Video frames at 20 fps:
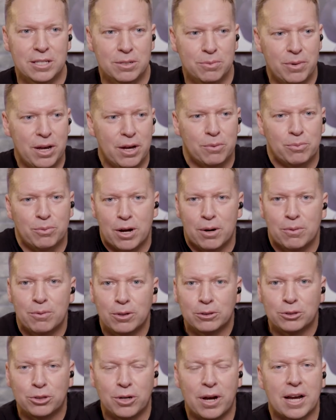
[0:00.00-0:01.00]
and we had
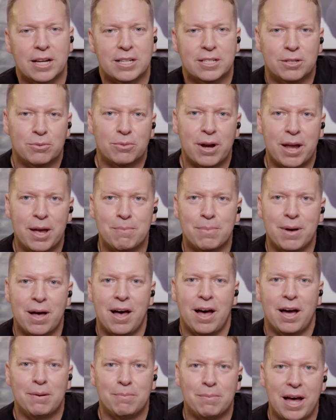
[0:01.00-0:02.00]
railroad tracks that ran
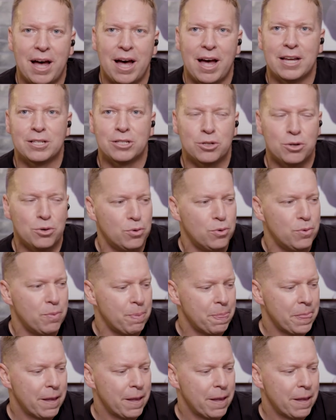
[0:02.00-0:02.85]
behind my high school.